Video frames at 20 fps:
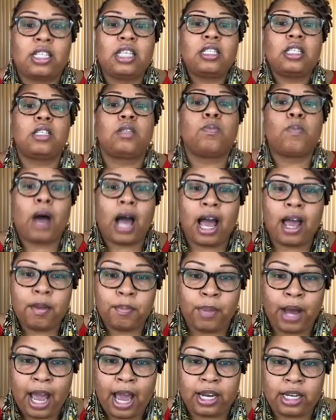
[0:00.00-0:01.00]
This is
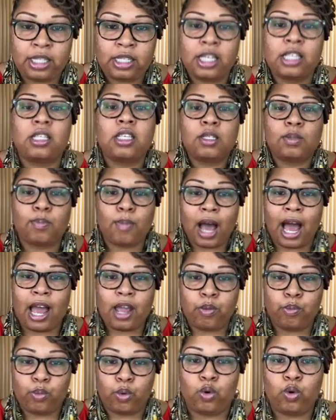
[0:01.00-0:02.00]
my body. This is
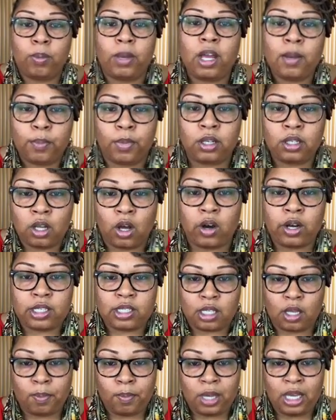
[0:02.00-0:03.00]
my womb. It
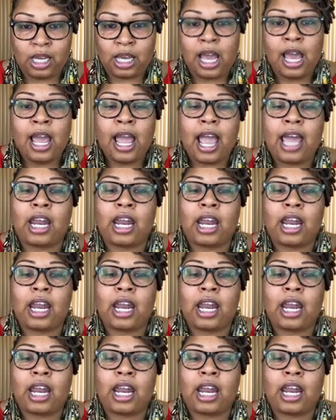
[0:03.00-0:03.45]
belongs to me.